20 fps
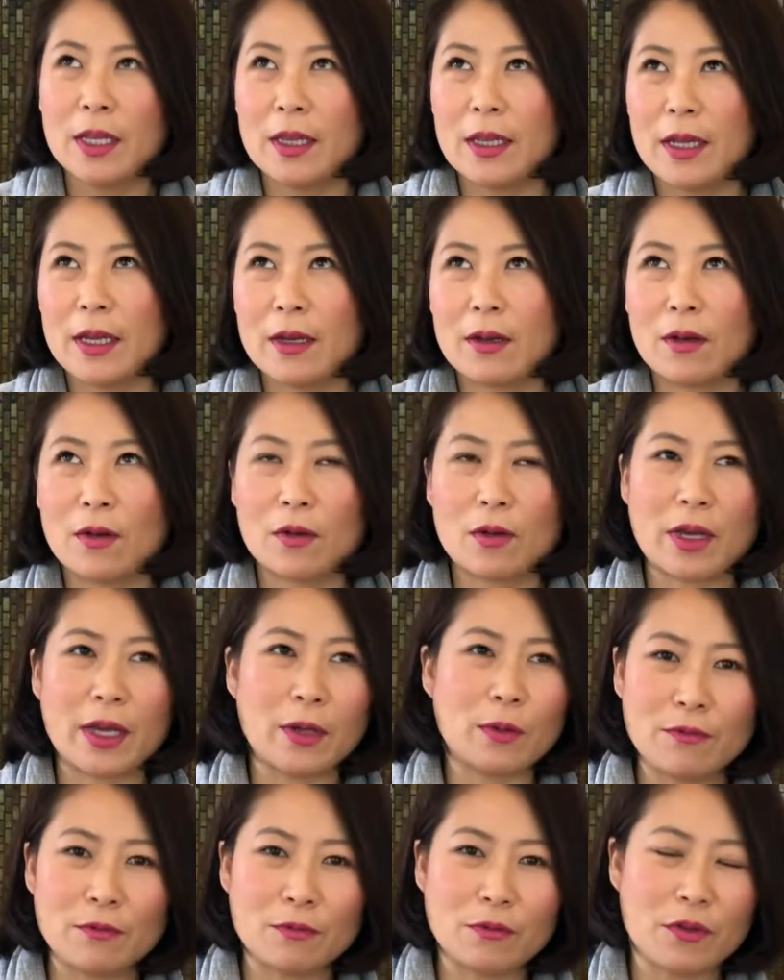like,
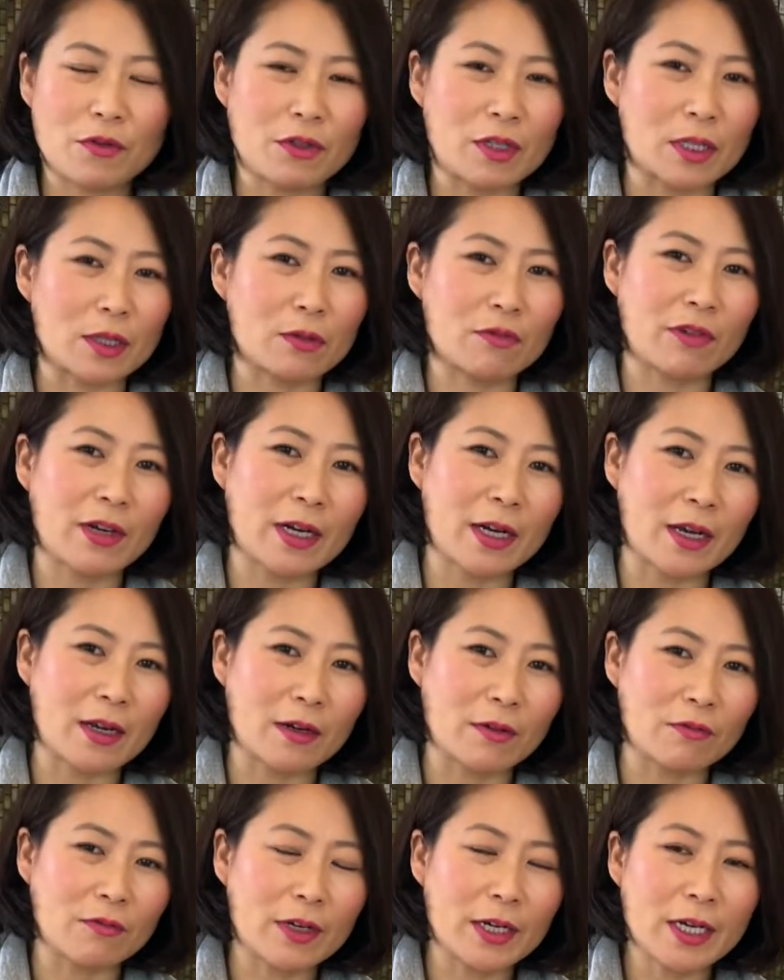okay, we just ran
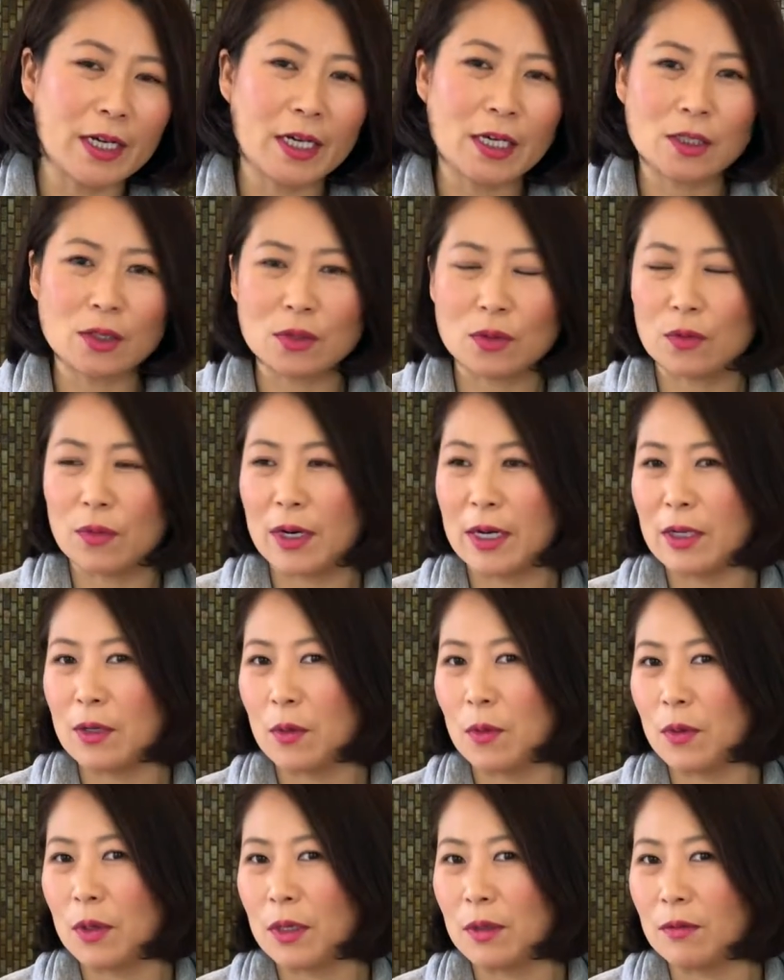out of rice, or I
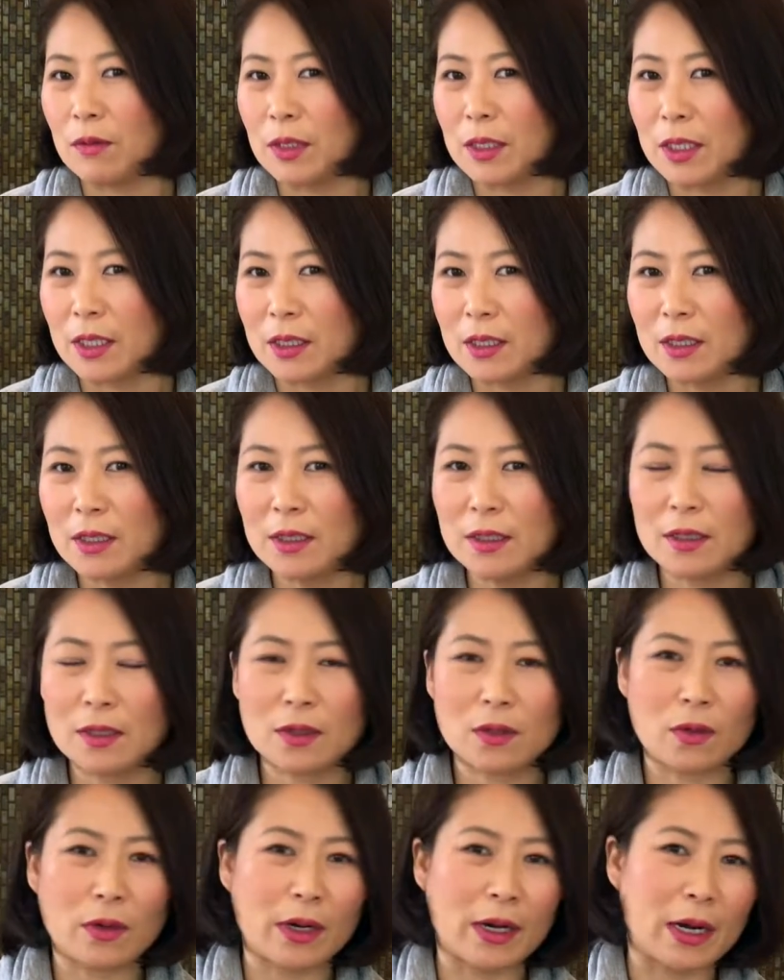don't want to really
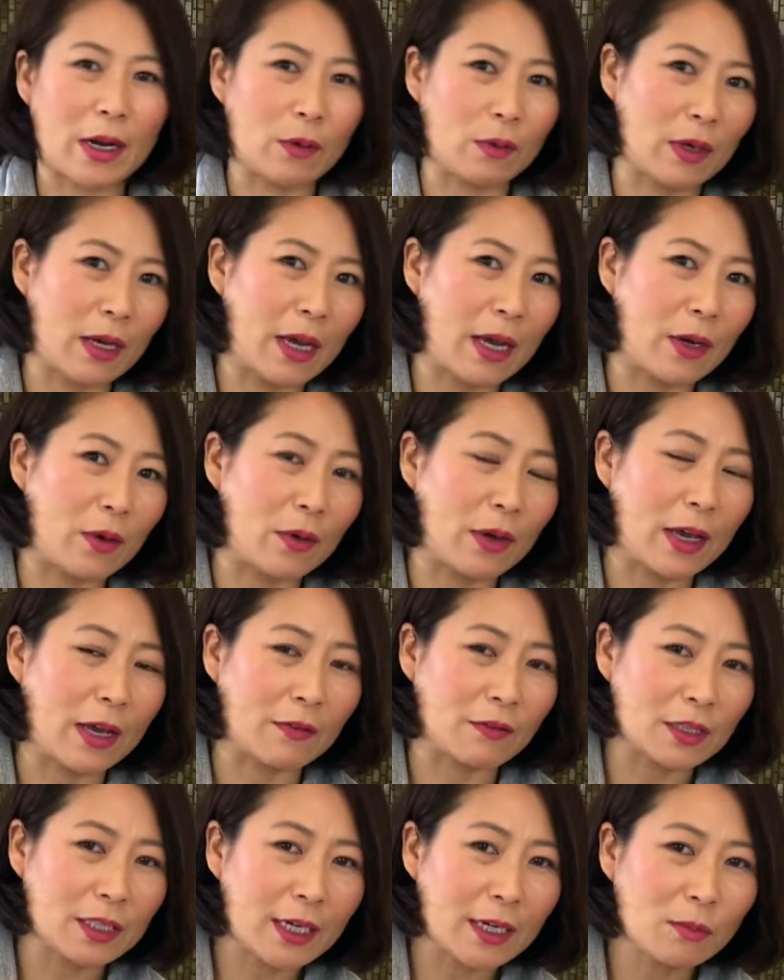cook, or I don't
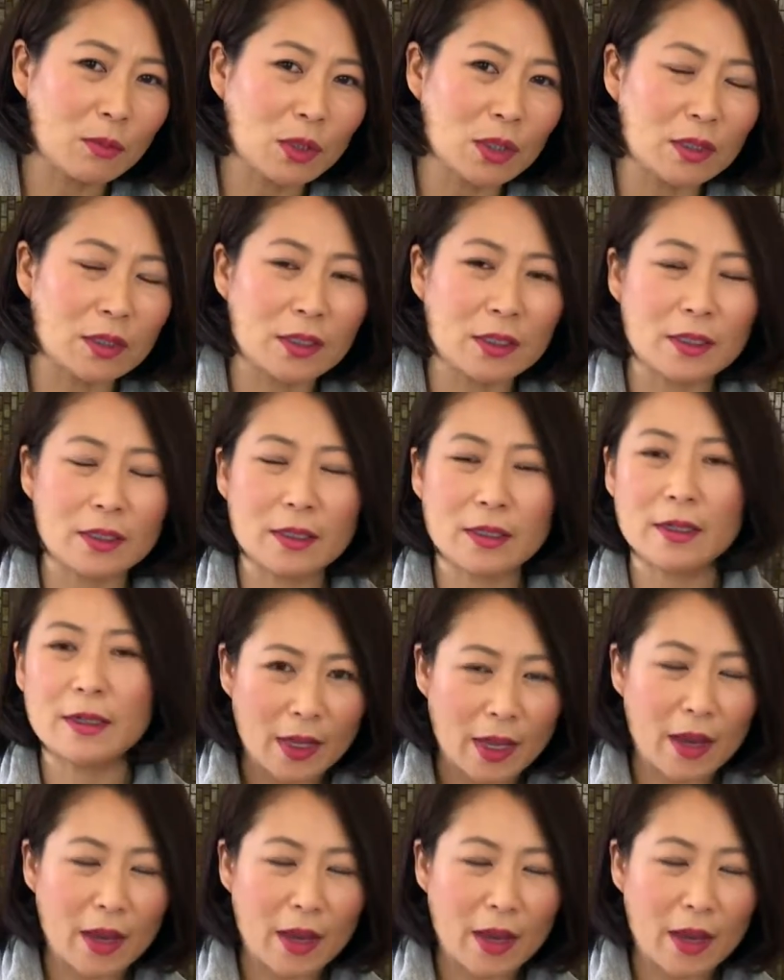have time to cook.